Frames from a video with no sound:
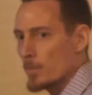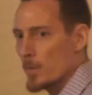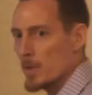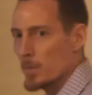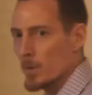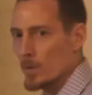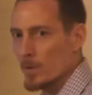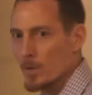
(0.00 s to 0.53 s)

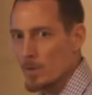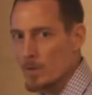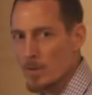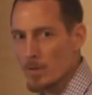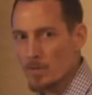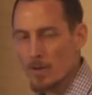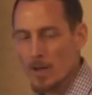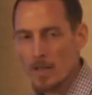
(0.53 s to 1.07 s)
people who
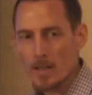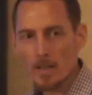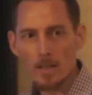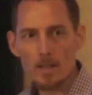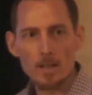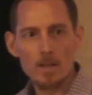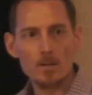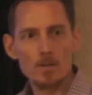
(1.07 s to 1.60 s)
you're fighting
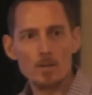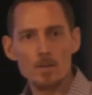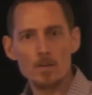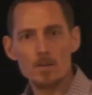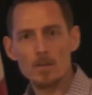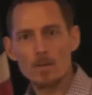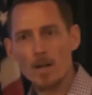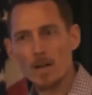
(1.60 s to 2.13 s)
against
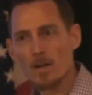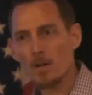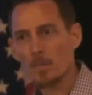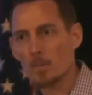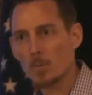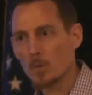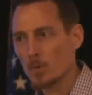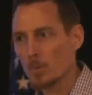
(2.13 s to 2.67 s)
because they're not on
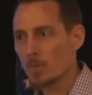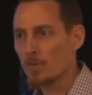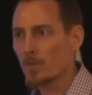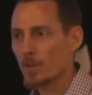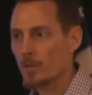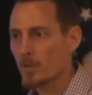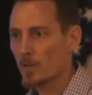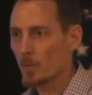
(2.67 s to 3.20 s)
board with
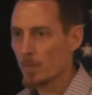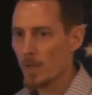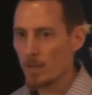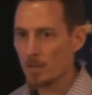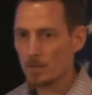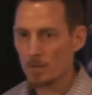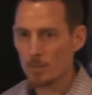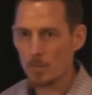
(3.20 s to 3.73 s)
functional
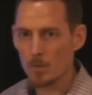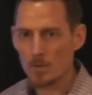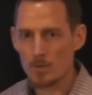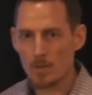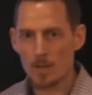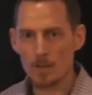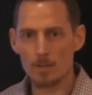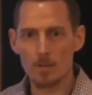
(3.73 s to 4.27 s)
medicine? What does
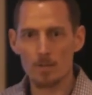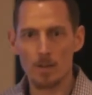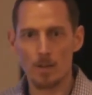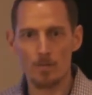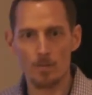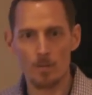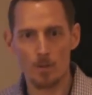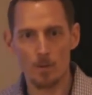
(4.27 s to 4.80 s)
that look
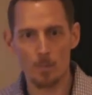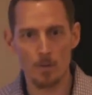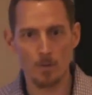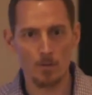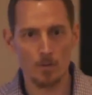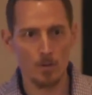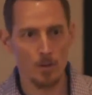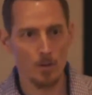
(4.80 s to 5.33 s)
like for you? But
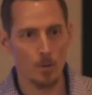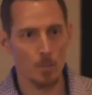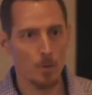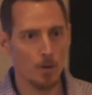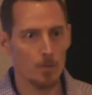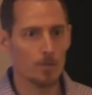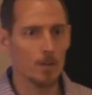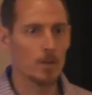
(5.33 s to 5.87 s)
this is your
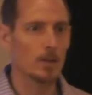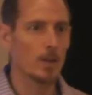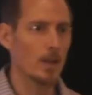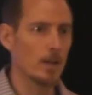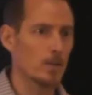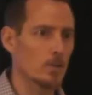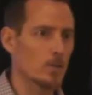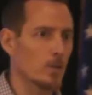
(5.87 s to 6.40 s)
perfect
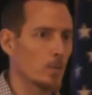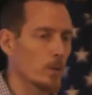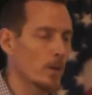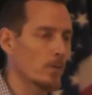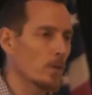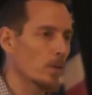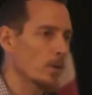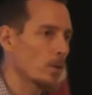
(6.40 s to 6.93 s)
day, so
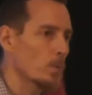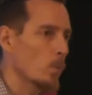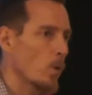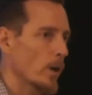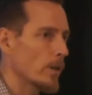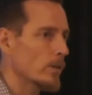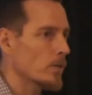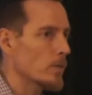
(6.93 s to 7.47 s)
whatever you
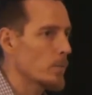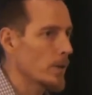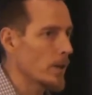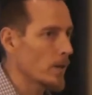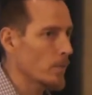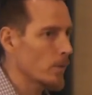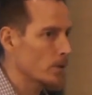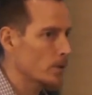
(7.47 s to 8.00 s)
want it to be,
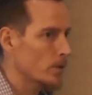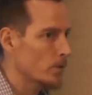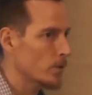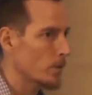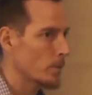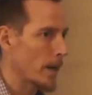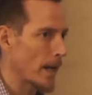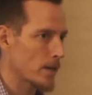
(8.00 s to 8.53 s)
I want you
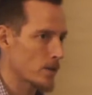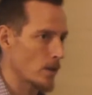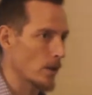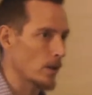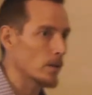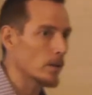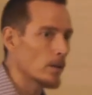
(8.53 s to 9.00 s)
to imagine it.